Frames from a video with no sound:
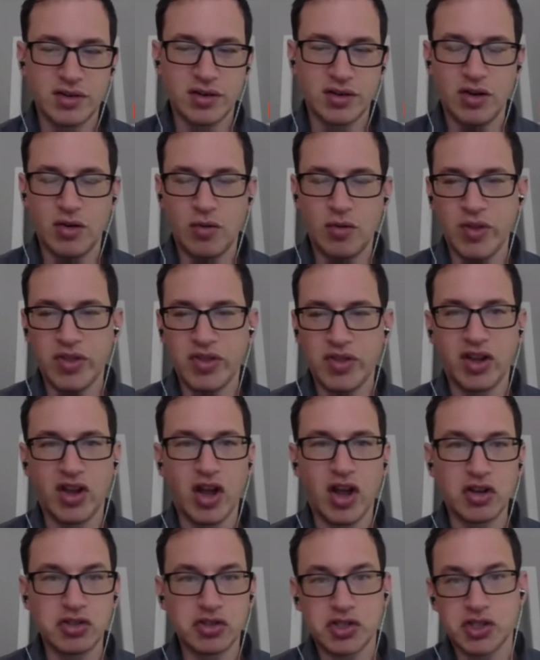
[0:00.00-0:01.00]
or when the
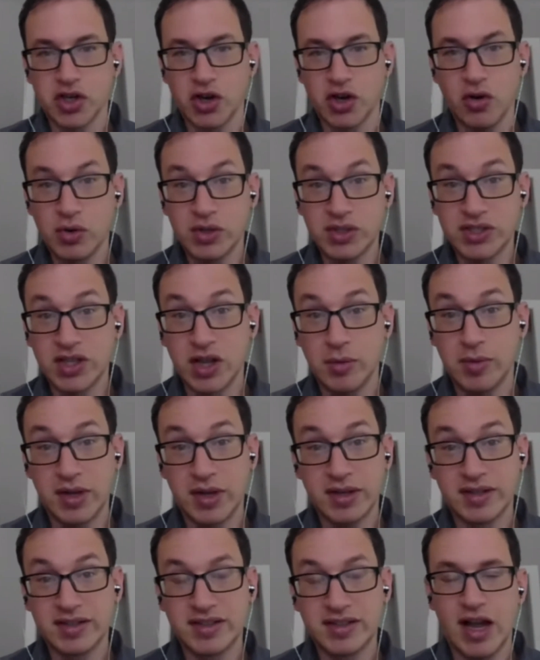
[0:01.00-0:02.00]
gun show was
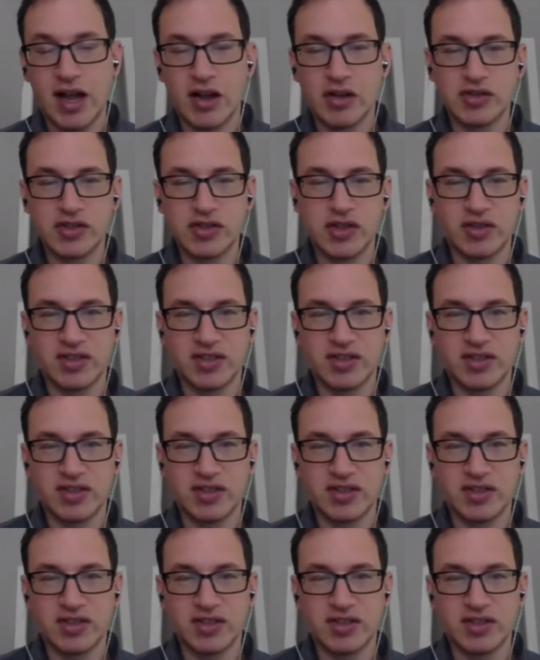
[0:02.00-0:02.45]
coming into town